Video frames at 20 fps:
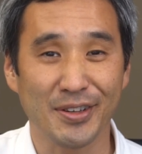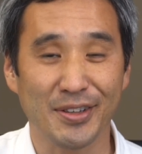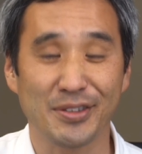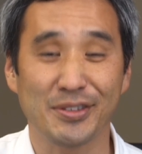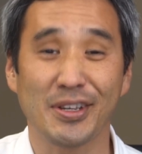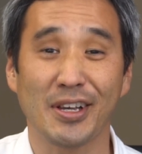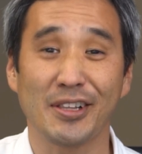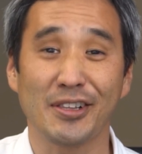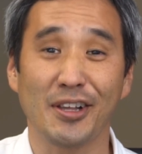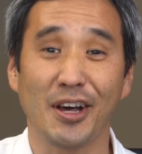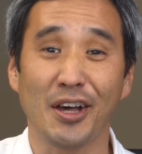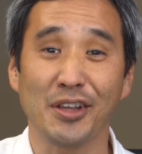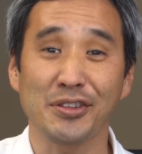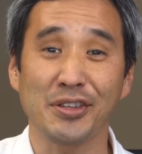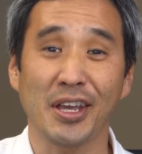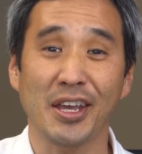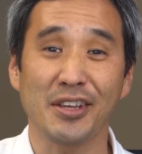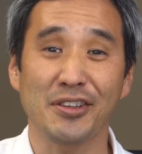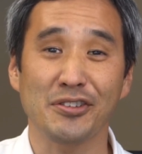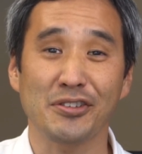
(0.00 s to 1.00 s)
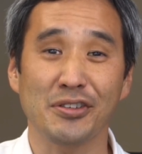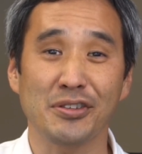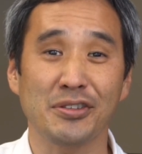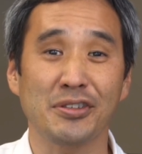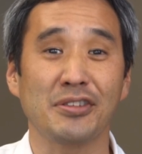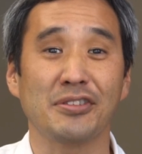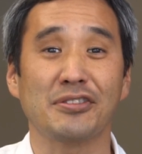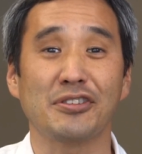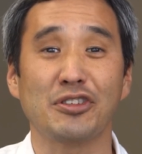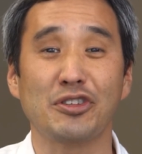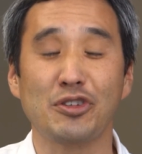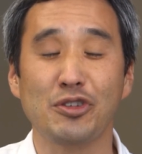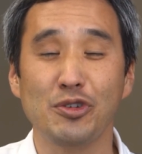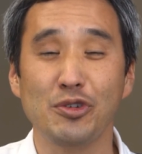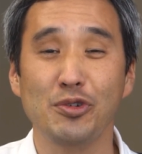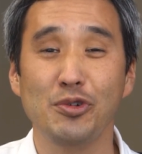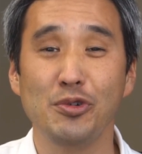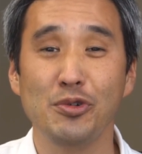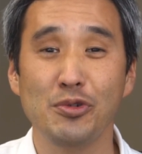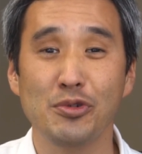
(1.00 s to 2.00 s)
is that Los Angeles is a
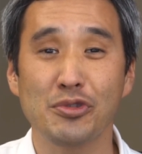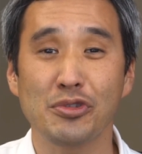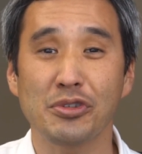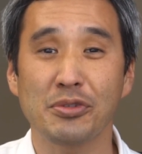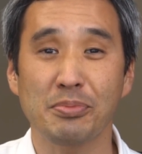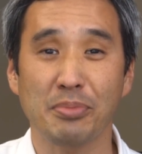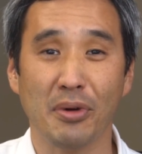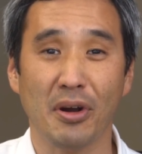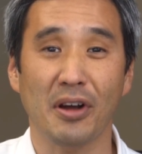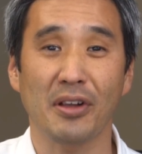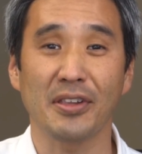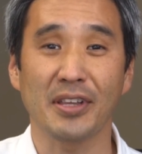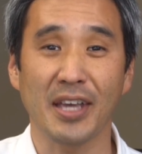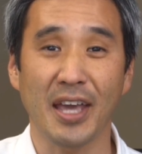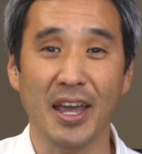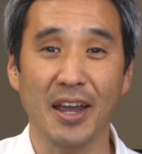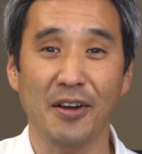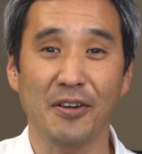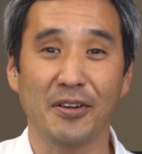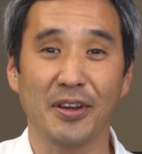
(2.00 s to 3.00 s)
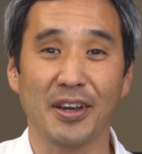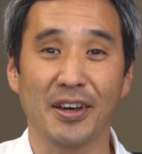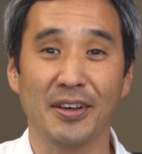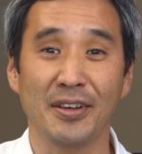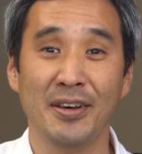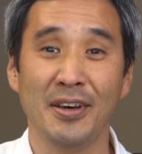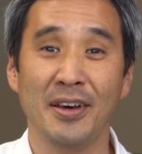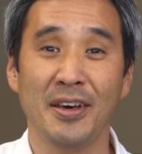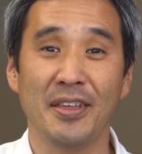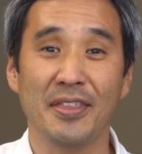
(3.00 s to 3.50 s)
huge, sprawling area